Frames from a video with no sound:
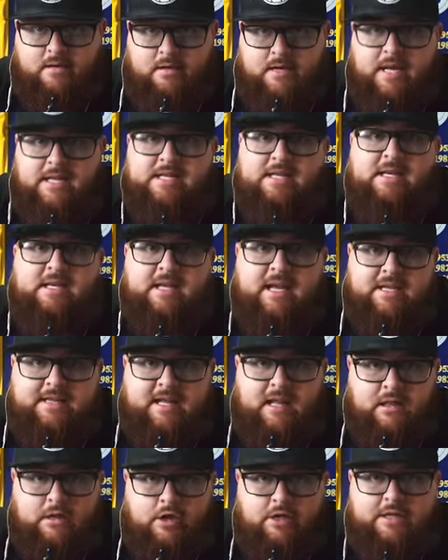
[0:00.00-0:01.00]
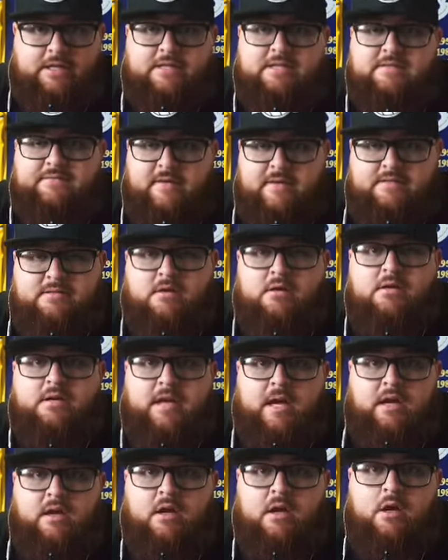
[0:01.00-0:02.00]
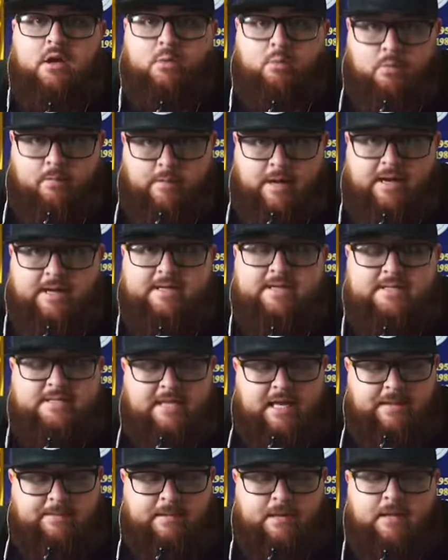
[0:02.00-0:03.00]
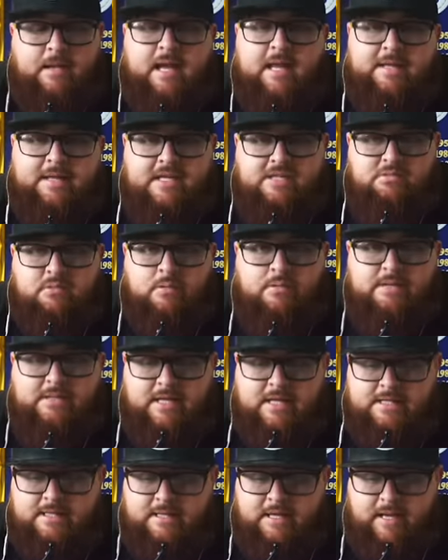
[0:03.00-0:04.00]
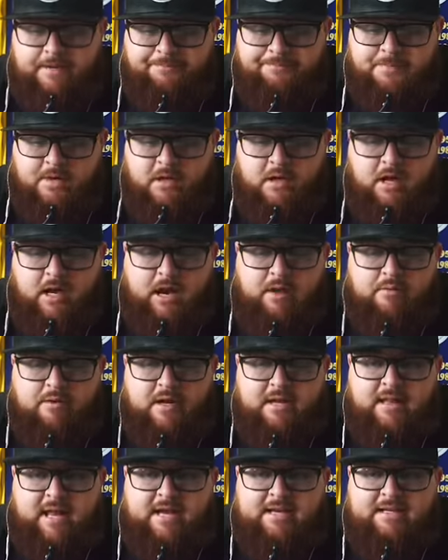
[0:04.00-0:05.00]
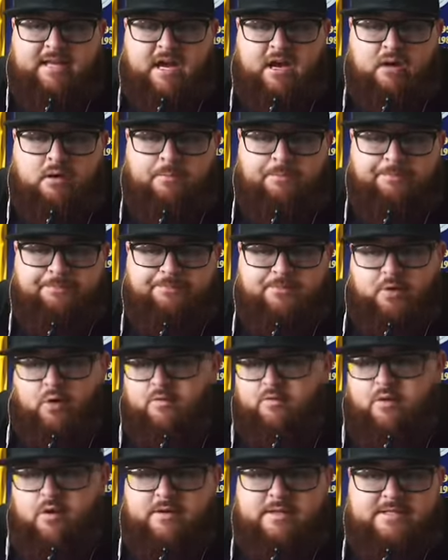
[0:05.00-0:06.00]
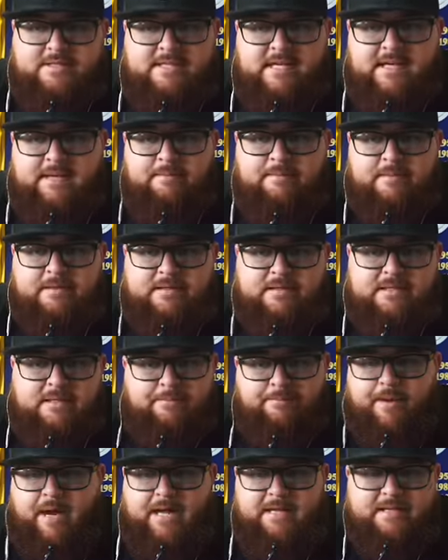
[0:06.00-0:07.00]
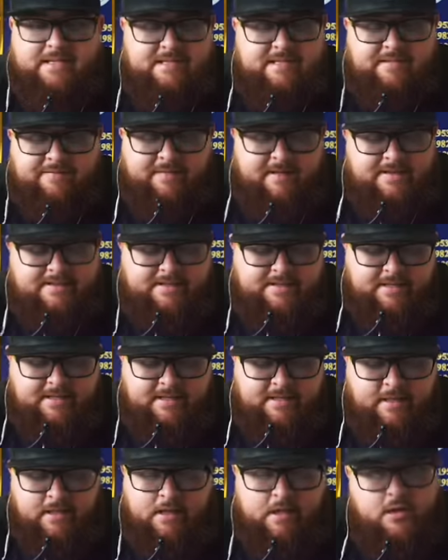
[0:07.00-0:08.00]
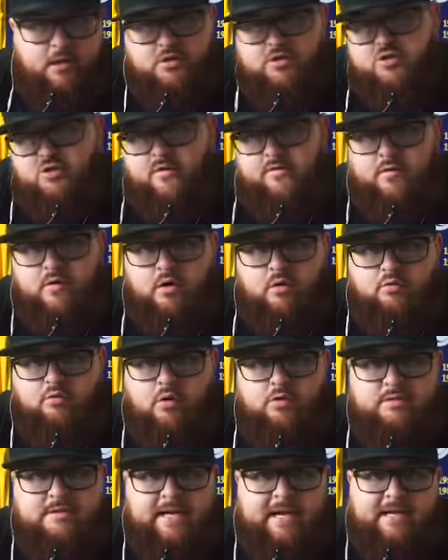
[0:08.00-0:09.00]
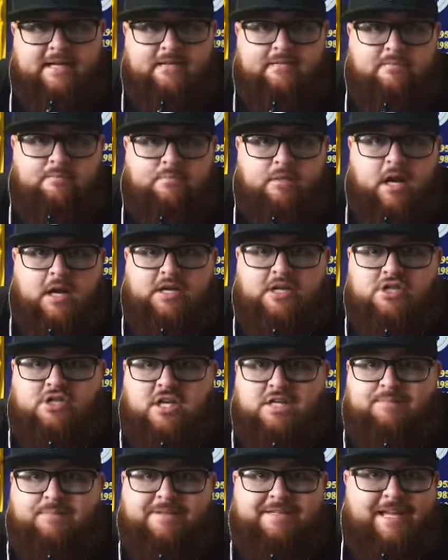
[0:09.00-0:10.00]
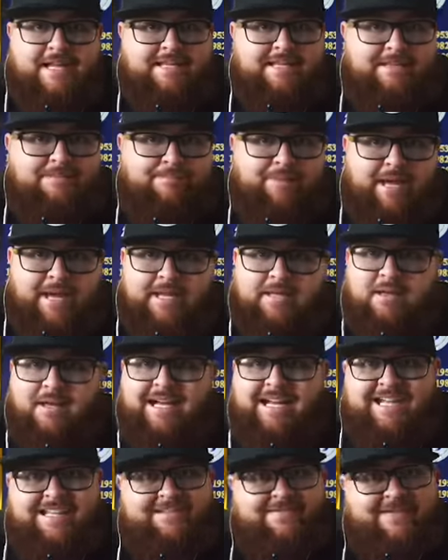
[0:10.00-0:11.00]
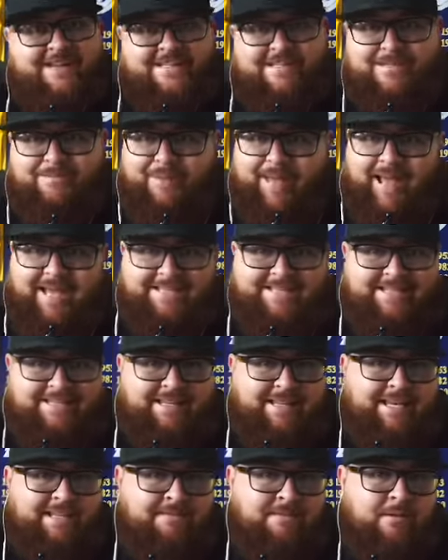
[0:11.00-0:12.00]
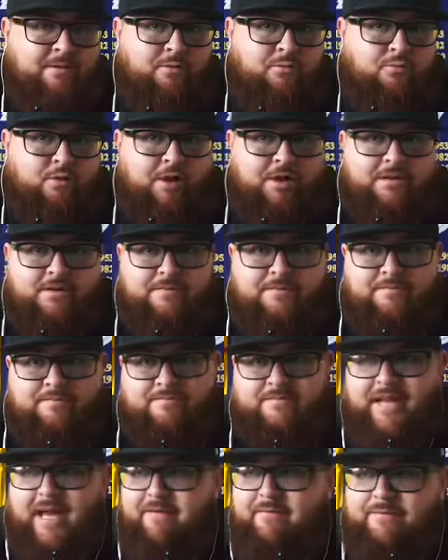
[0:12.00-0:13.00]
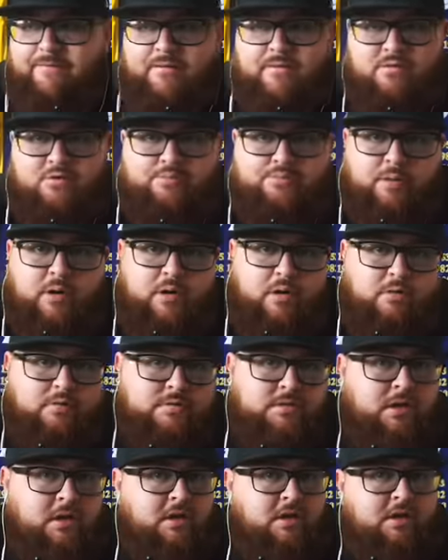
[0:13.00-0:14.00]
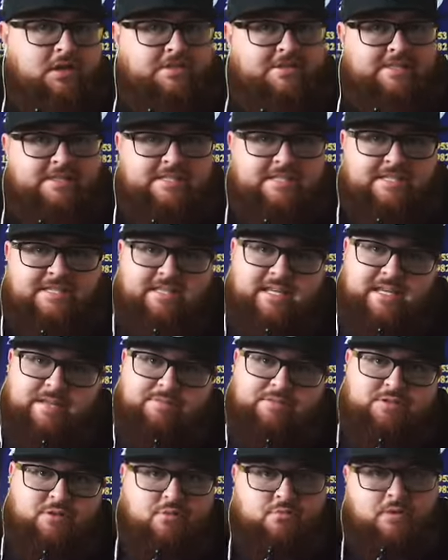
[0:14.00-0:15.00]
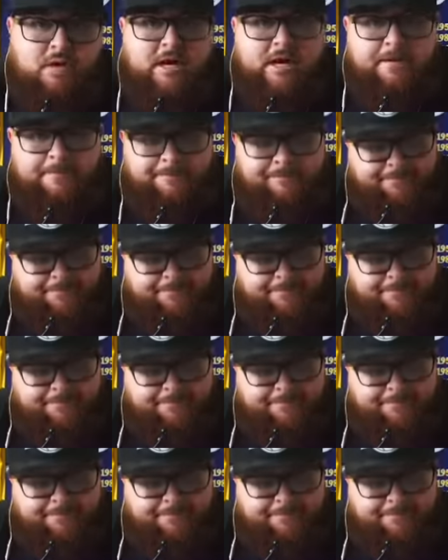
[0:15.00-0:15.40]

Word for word: And he had that look in his face, that, okay, we're making a statement. And that's what we did tonight. I really liked how overall this team combined it defensively just overall, rotating, blocking shots, protecting the paint, deflecting the passing lane, running the diving for loose balls. Just this team showed why